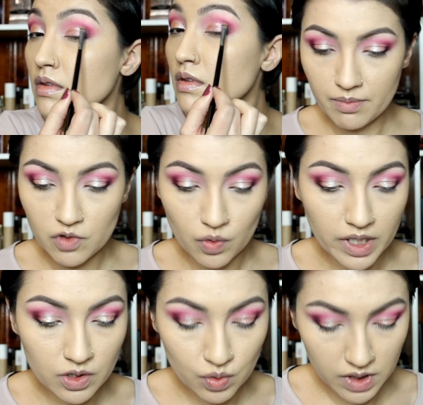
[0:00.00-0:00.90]
I'm
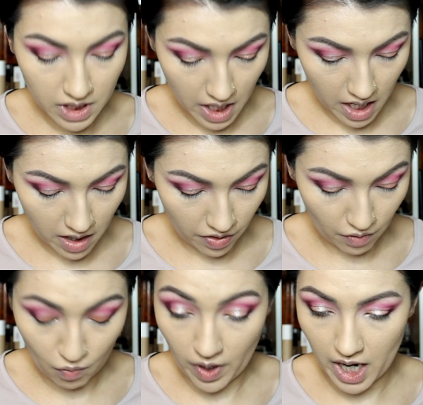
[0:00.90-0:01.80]
going to take
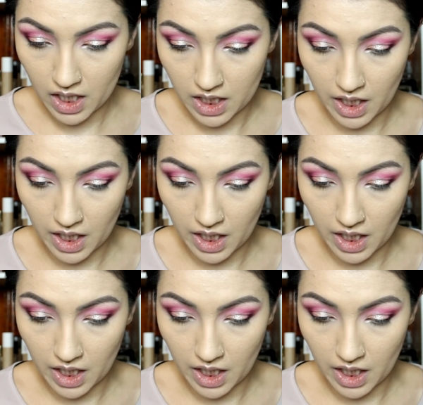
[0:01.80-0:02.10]
the white